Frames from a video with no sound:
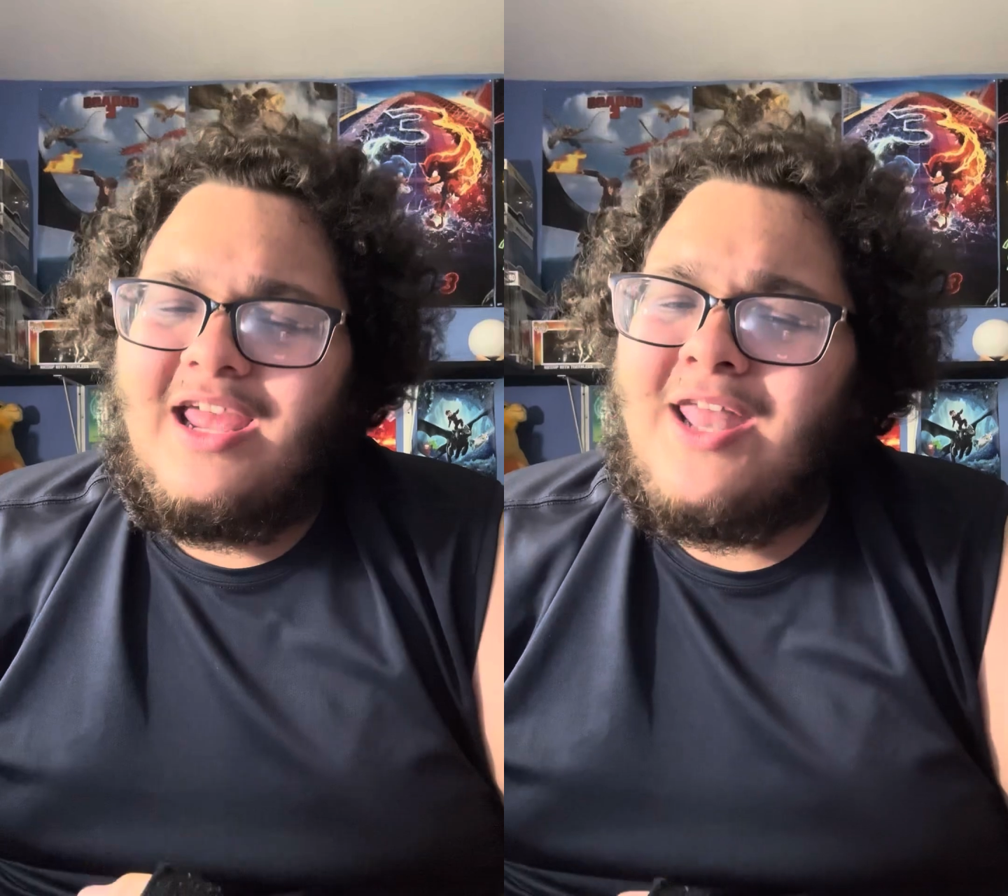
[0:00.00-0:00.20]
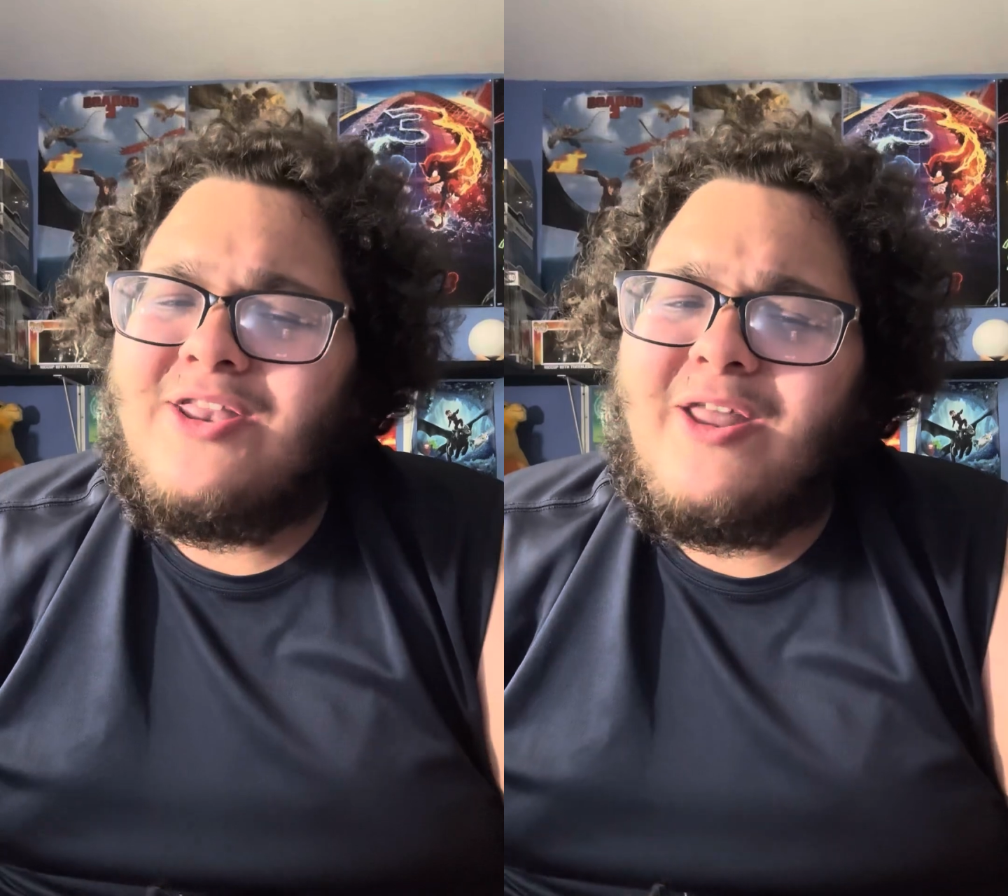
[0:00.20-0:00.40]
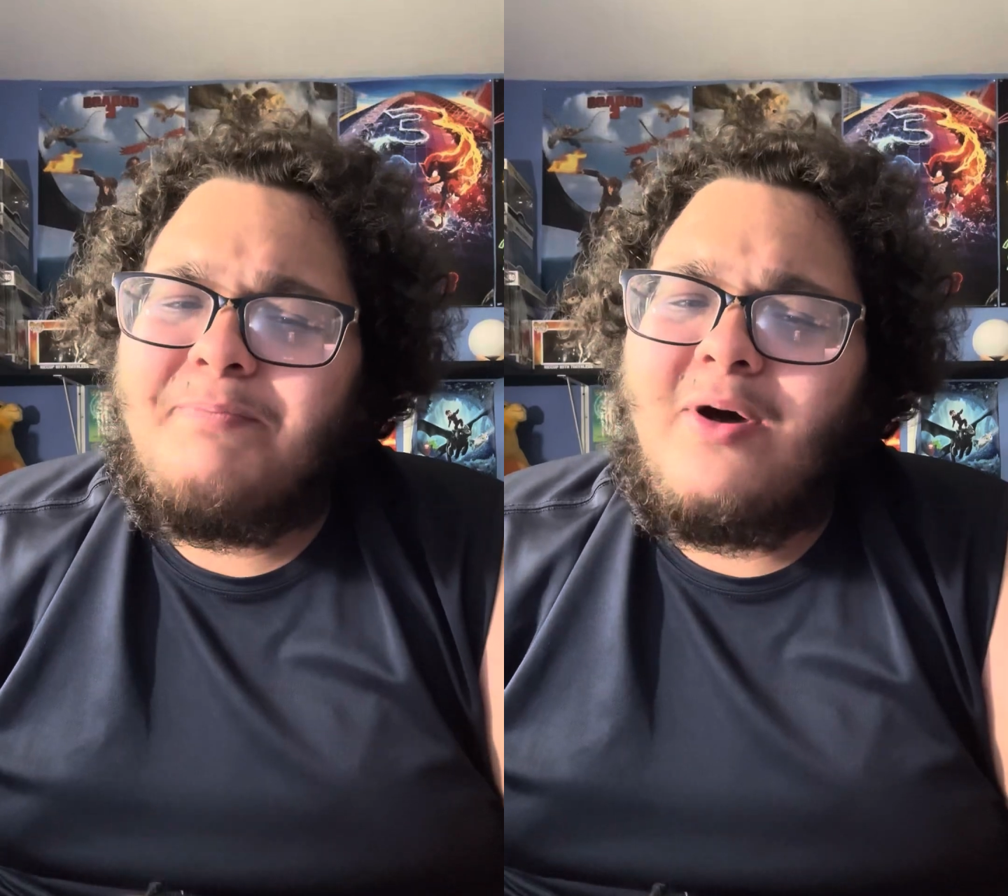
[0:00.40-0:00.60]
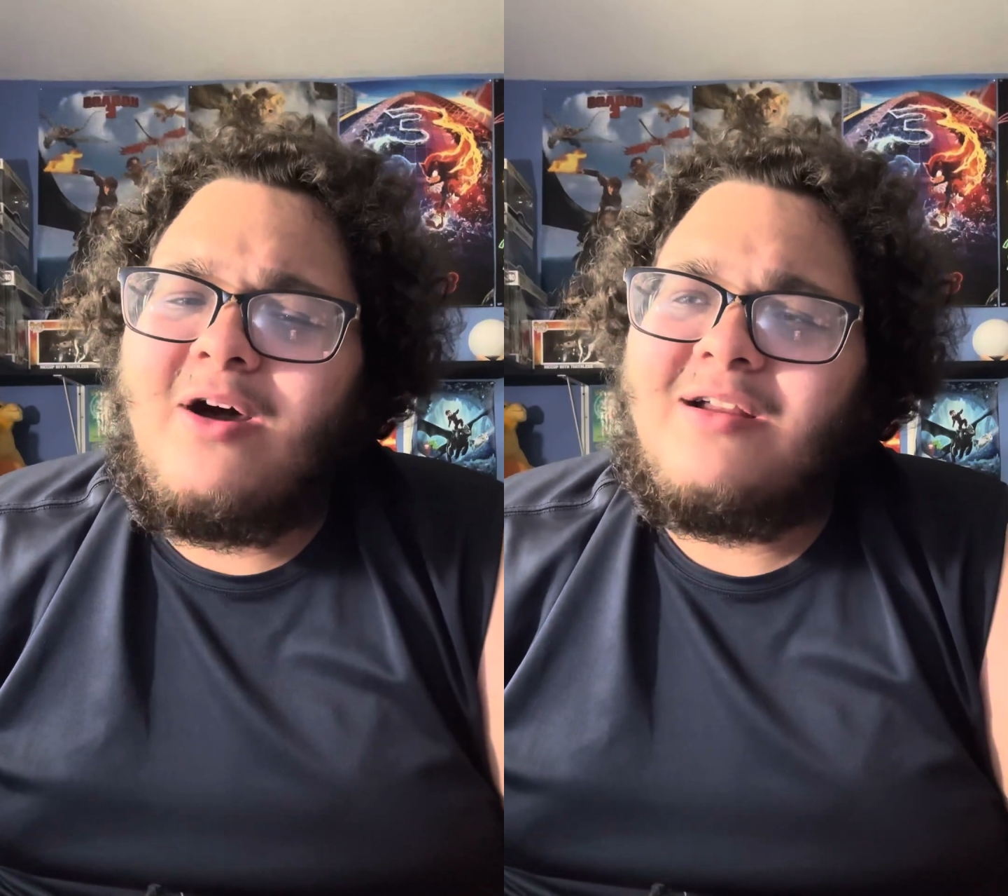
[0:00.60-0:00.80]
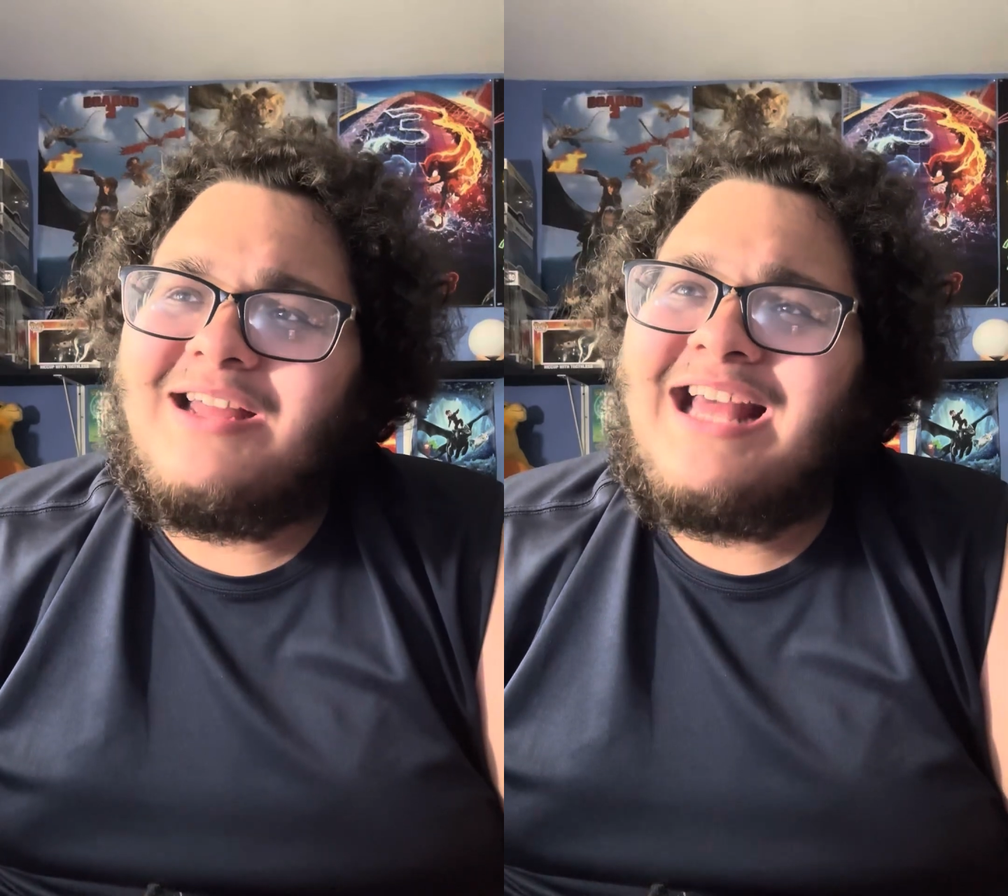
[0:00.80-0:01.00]
In the
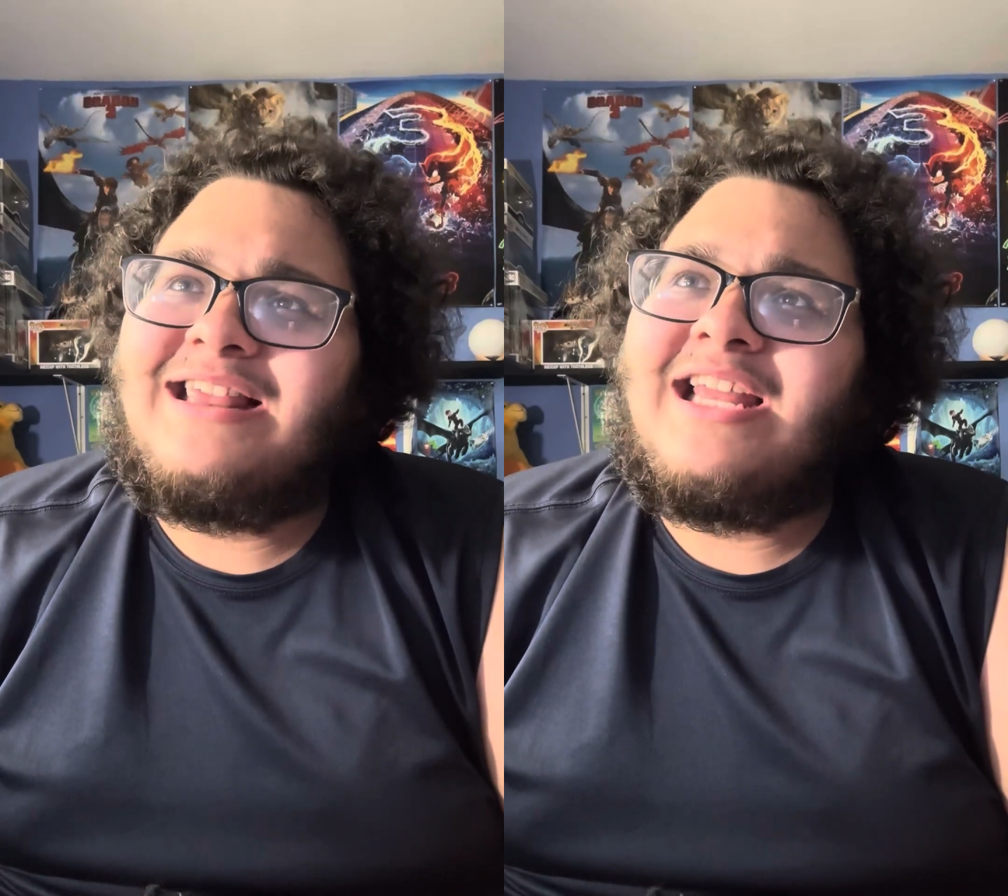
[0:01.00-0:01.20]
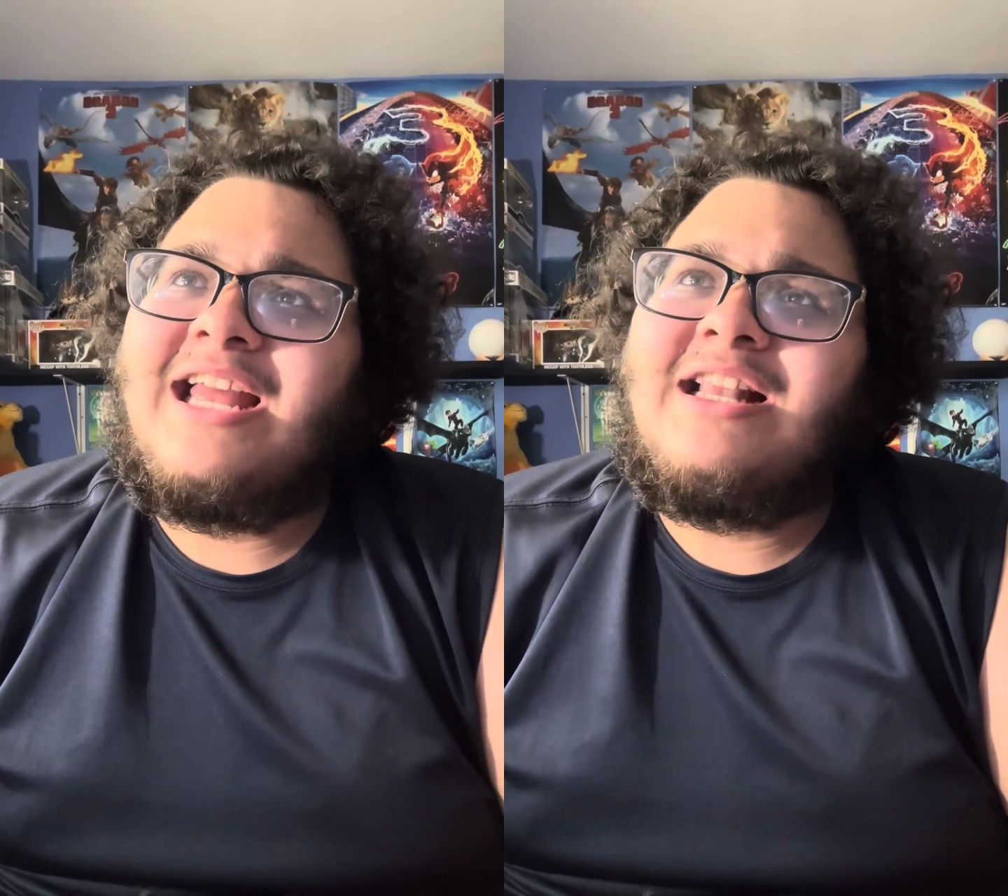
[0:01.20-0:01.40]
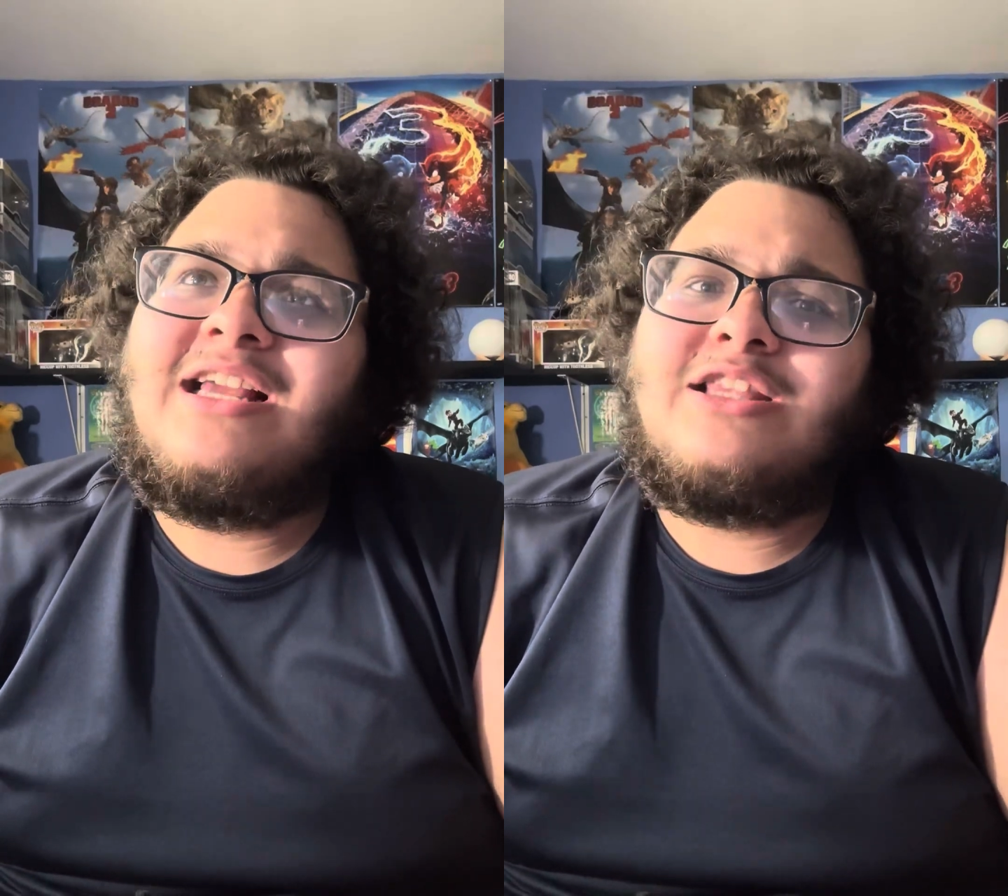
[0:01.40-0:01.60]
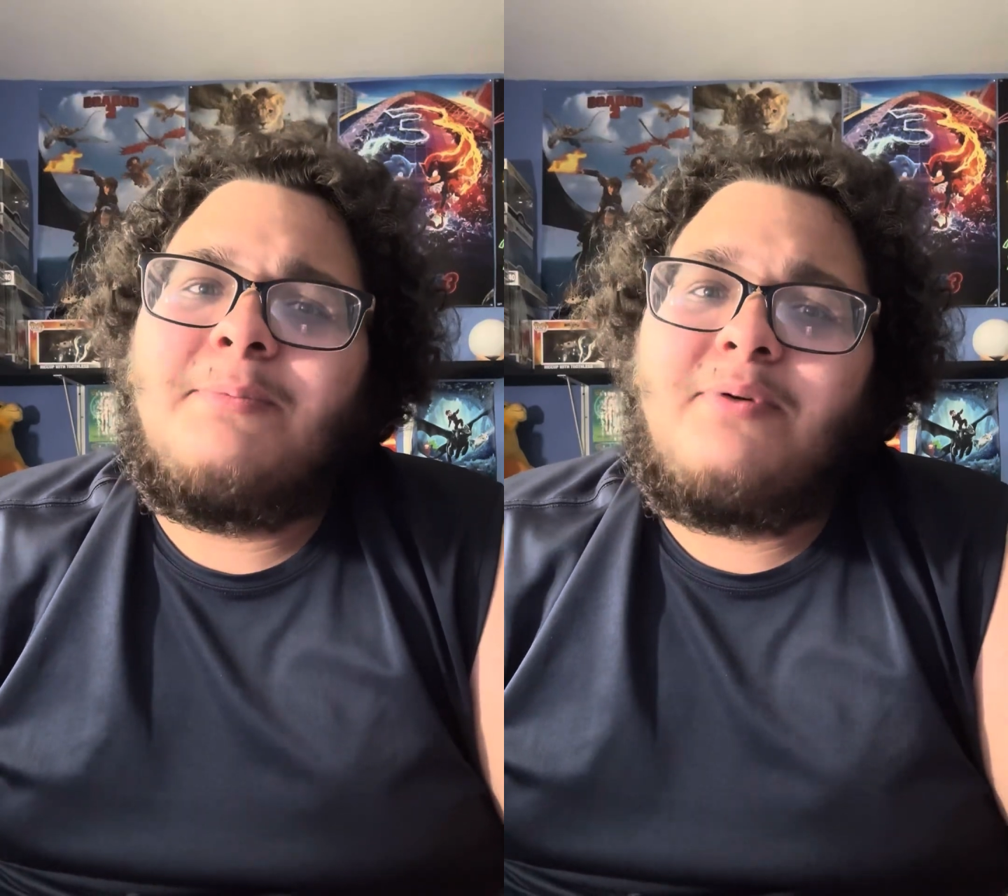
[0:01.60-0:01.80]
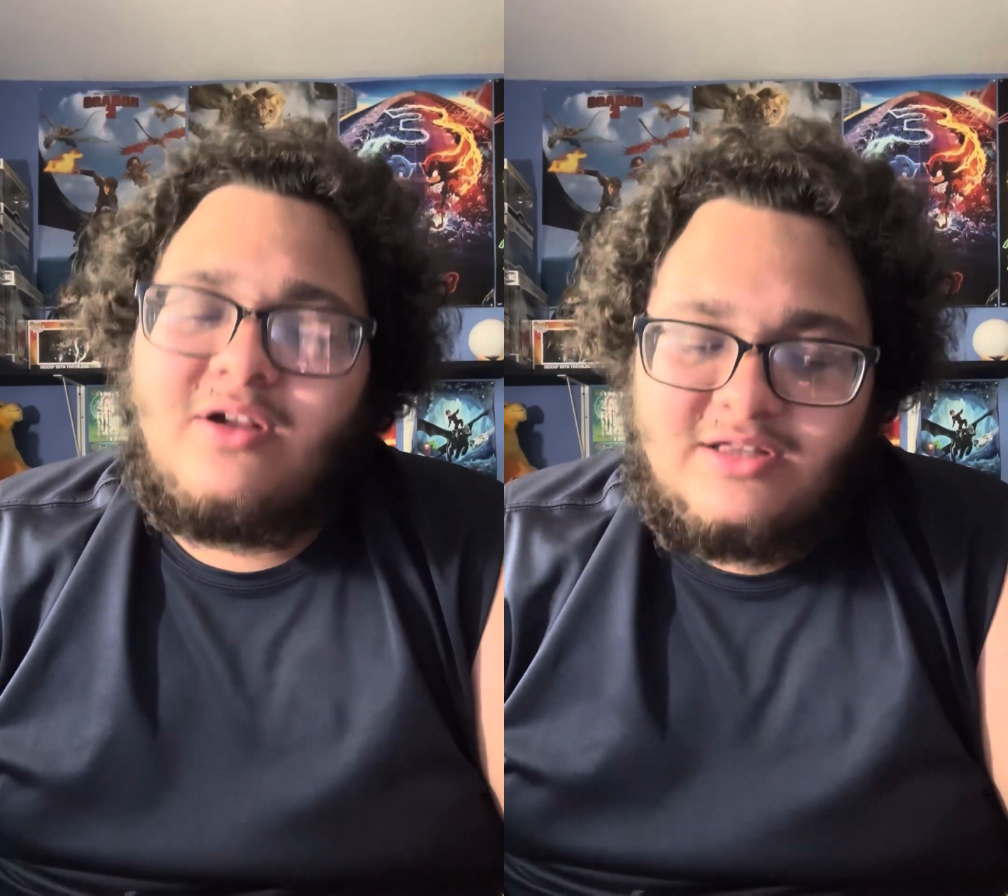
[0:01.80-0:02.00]
book, at the ending of
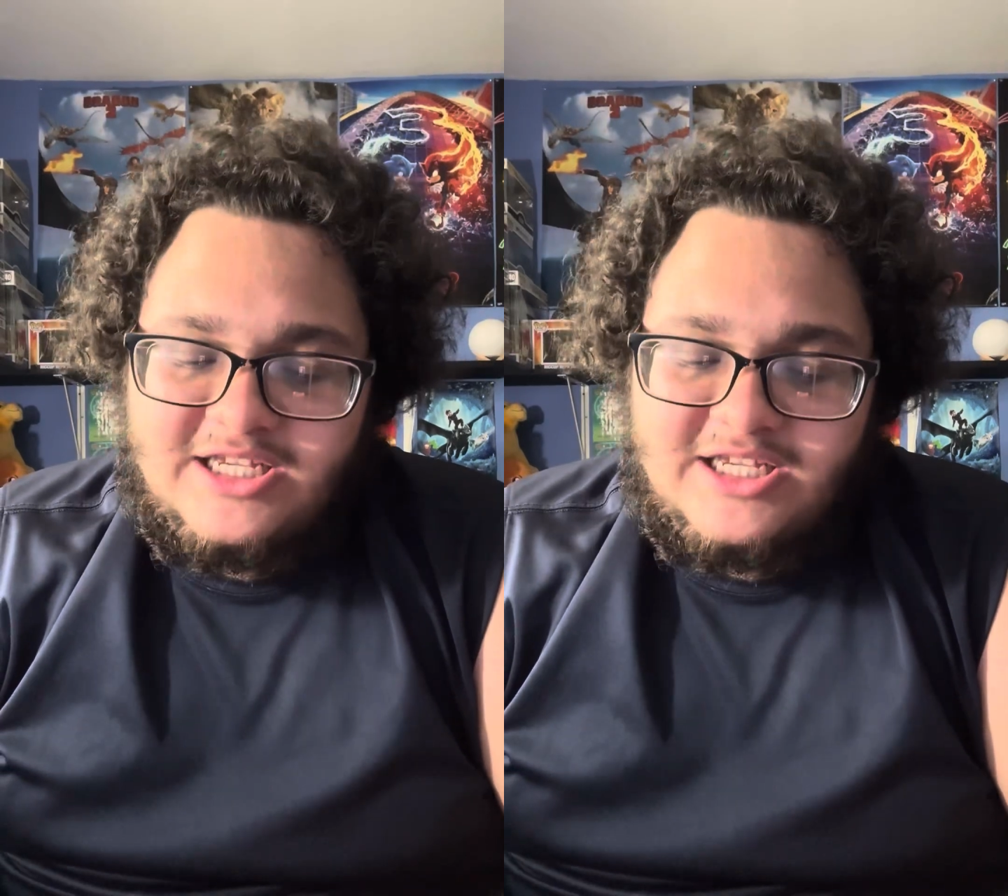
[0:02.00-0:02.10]
the book,